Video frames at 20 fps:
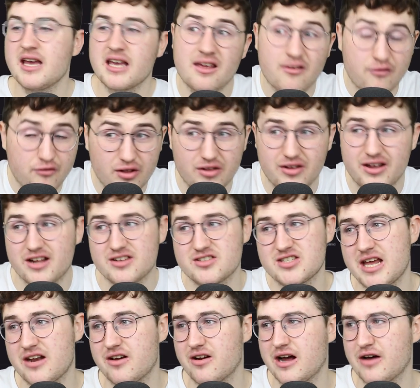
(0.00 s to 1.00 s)
can fill in at
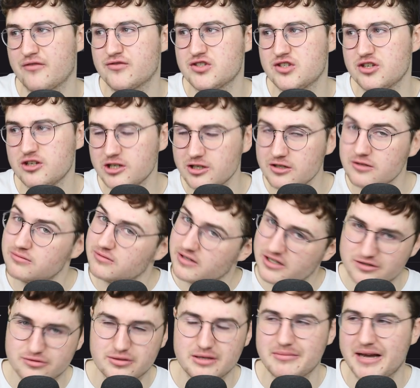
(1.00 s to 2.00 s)
centre half too,
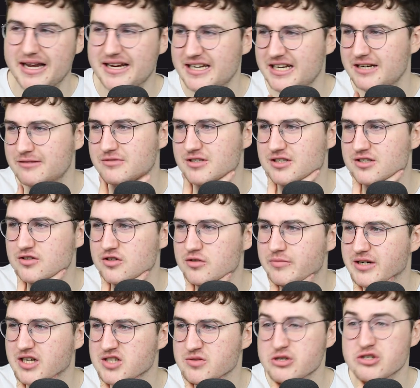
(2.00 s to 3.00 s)
which we might need him to do
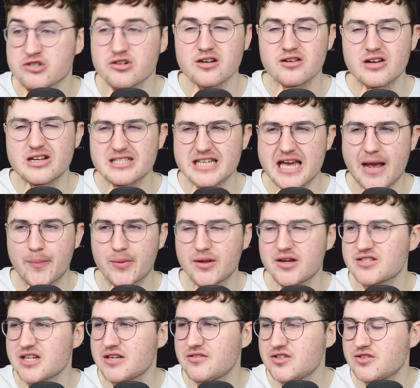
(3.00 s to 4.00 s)
because we're struggling to get
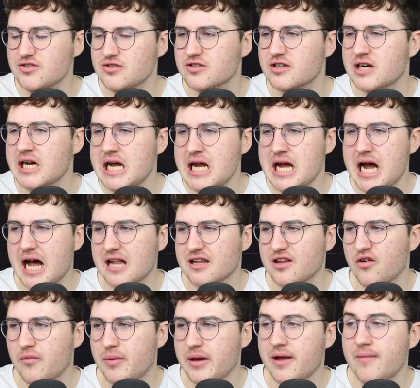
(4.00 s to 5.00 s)
players out the door a
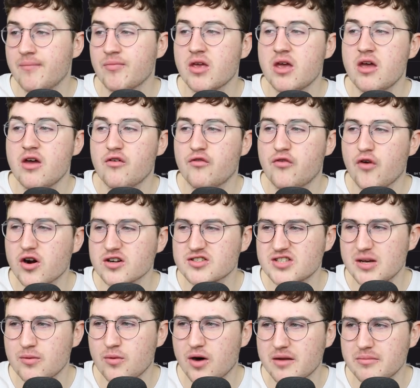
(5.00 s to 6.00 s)
little bit.
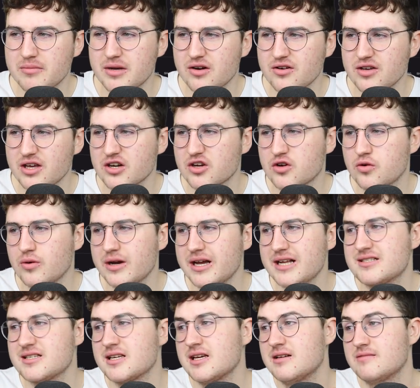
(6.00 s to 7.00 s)
41 million
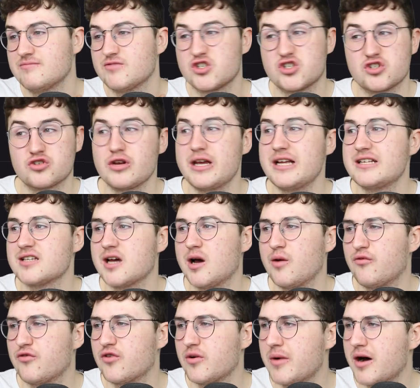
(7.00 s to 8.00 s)
quid, straight up
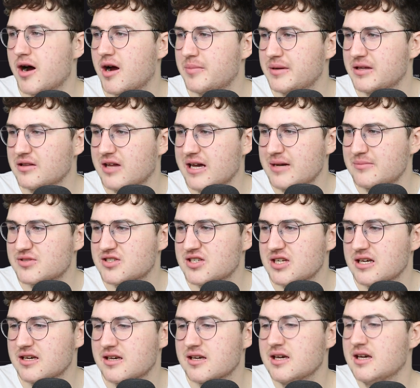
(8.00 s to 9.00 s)
from RB
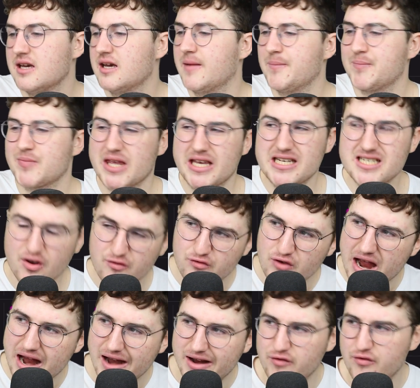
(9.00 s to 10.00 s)
Leipzig. He's a
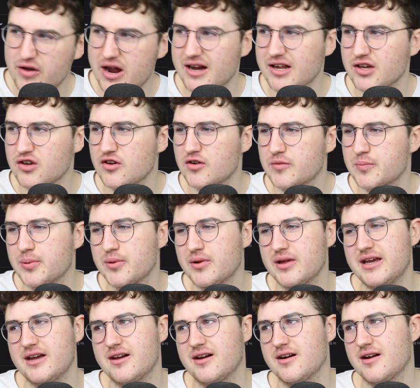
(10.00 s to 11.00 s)
very, very good
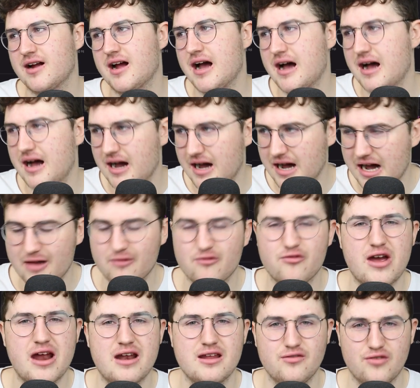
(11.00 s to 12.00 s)
player. I'm
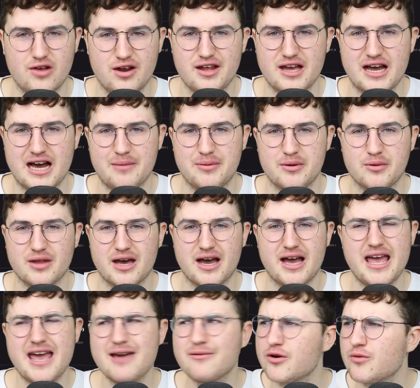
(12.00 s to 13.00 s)
very, very happy with that.
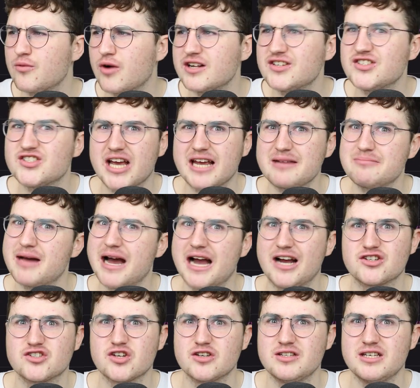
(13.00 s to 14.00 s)
Him on one side,
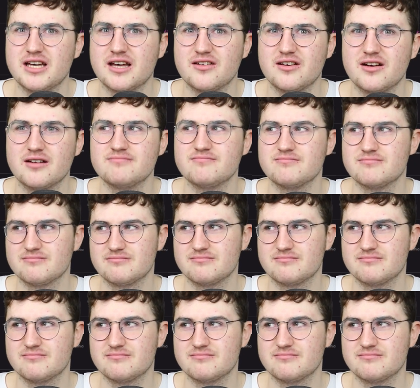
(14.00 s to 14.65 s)
Max on the other.